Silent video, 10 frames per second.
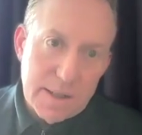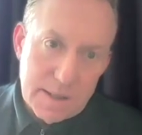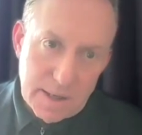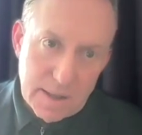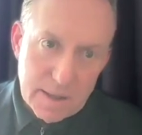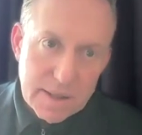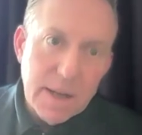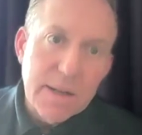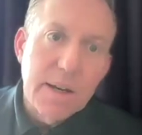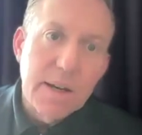skill
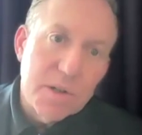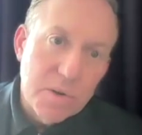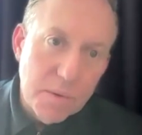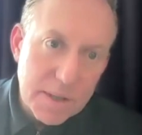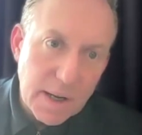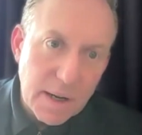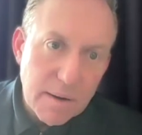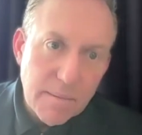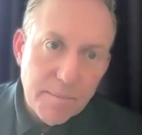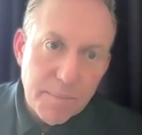set, and tool set
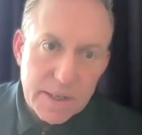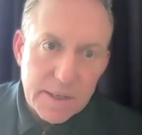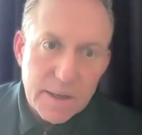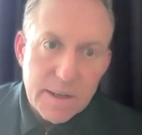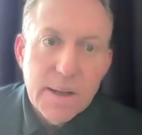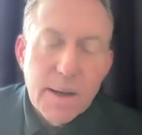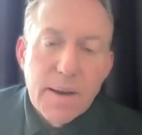basis.